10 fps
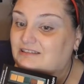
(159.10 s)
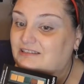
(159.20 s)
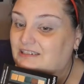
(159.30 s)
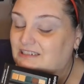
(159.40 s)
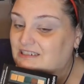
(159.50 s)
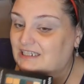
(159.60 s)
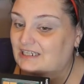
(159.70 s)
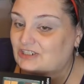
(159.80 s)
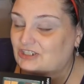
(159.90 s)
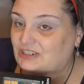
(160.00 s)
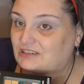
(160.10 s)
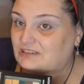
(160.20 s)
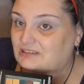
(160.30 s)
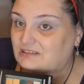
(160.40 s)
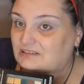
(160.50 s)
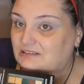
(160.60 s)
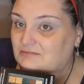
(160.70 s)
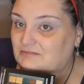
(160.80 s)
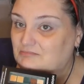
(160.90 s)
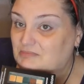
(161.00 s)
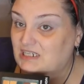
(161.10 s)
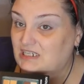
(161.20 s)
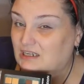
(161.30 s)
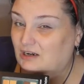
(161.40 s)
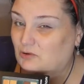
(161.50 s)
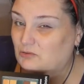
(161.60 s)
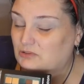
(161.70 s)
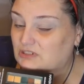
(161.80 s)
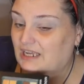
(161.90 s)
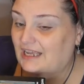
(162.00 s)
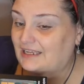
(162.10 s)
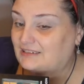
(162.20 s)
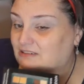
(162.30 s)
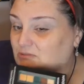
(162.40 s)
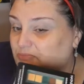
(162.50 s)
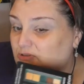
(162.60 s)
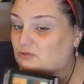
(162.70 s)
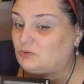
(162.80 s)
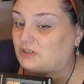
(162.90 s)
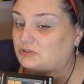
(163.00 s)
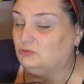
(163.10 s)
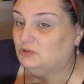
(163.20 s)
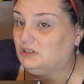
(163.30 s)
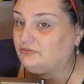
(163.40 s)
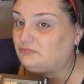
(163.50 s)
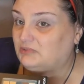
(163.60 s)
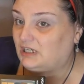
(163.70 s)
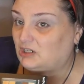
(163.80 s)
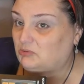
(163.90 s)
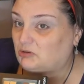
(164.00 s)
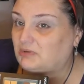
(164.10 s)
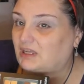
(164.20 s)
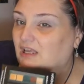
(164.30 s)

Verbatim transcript: the Natasha Mini Gold and the Boudoir Noir from Colourpop.